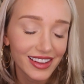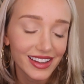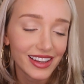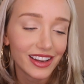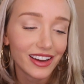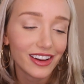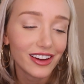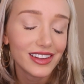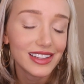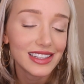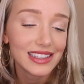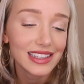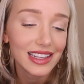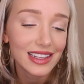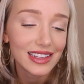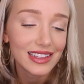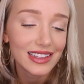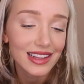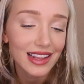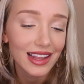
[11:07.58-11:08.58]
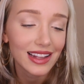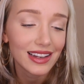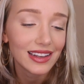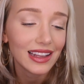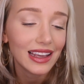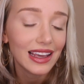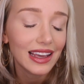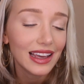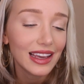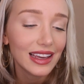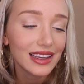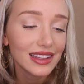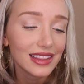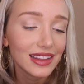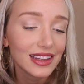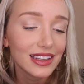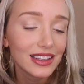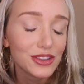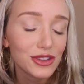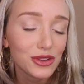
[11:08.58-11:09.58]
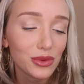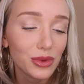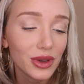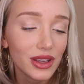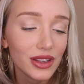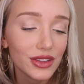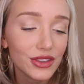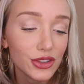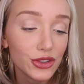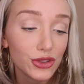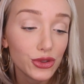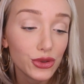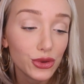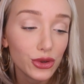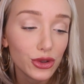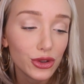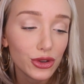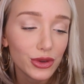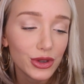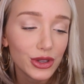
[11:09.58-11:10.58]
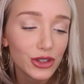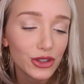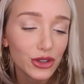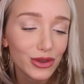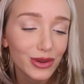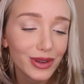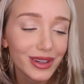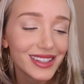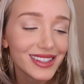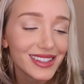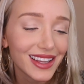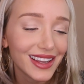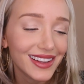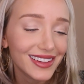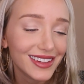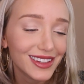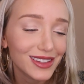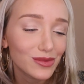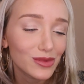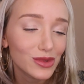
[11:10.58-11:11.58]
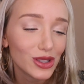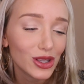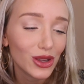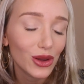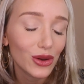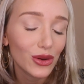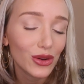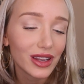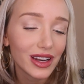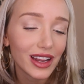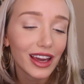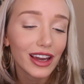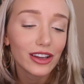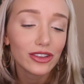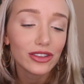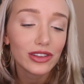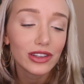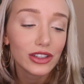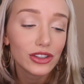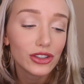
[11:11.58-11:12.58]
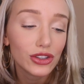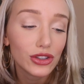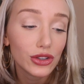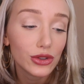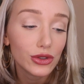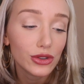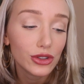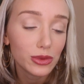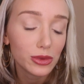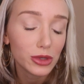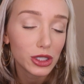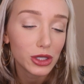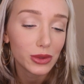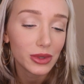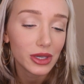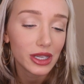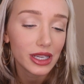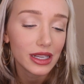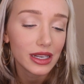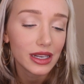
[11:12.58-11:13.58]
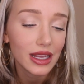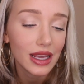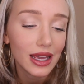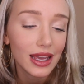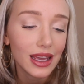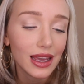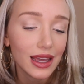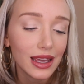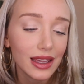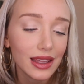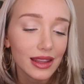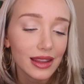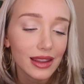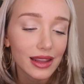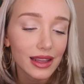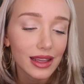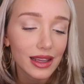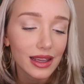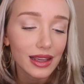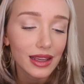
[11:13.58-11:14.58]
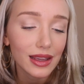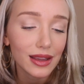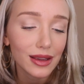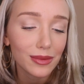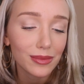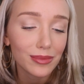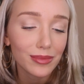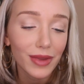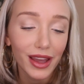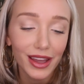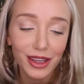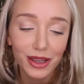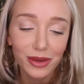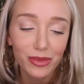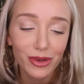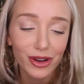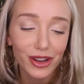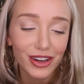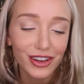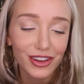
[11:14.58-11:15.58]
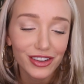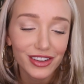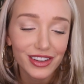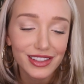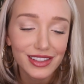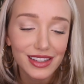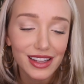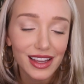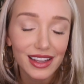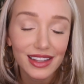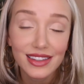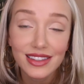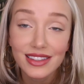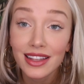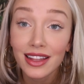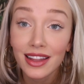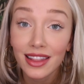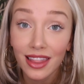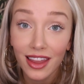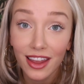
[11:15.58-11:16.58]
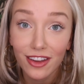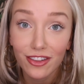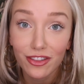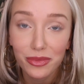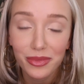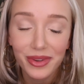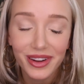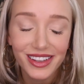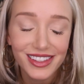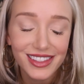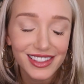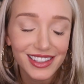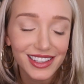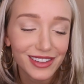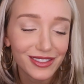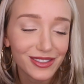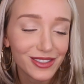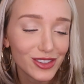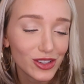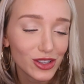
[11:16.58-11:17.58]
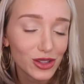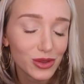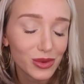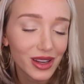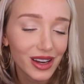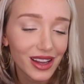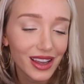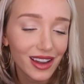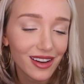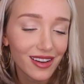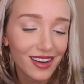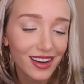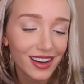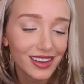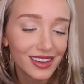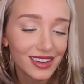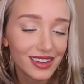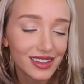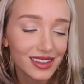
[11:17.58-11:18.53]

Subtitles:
here, it says that this was a jewelry choice item, so you could actually choose between the Maya Brenner Designs Love Bracelet, which is what I got,